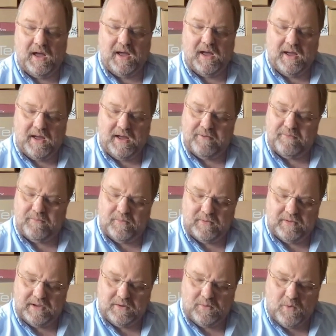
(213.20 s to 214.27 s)

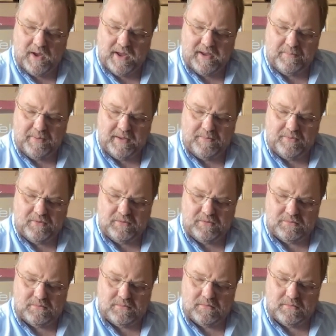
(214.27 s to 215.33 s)
in a way,
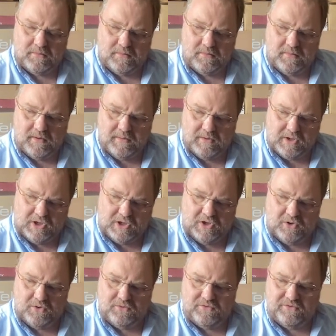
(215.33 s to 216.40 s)
people
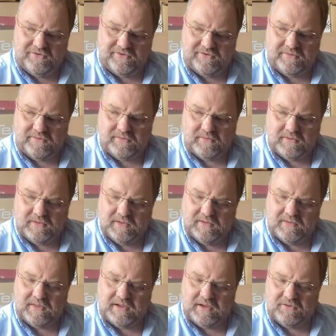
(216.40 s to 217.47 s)
use
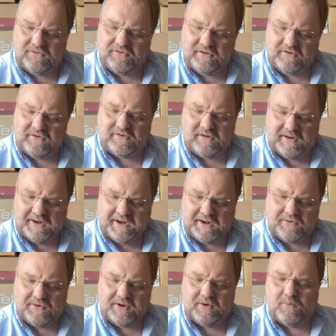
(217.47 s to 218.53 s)
digital
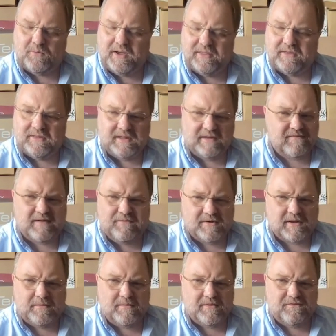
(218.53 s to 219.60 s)
analog in a way that they've never
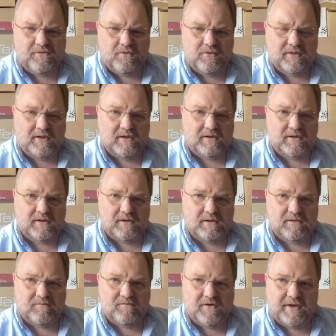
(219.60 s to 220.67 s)
done before, that
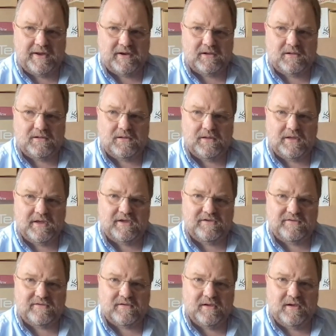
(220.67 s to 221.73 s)
vinyl
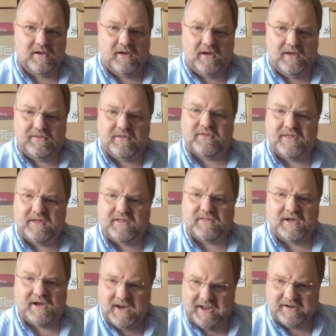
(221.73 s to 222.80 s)
is the
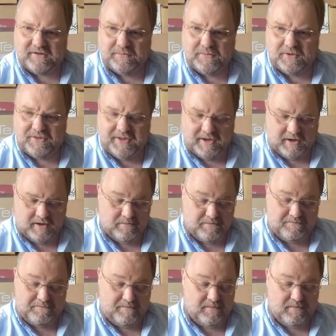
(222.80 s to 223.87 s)
collectible thing,
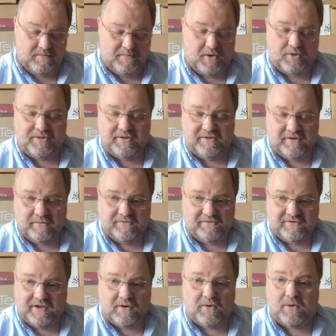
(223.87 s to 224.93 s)
both in terms of
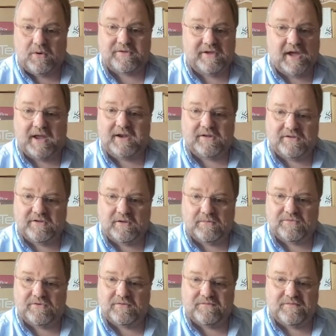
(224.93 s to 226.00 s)
sound quality and in
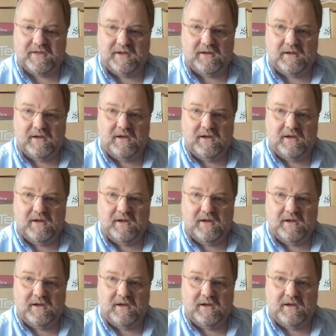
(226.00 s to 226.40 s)
terms of the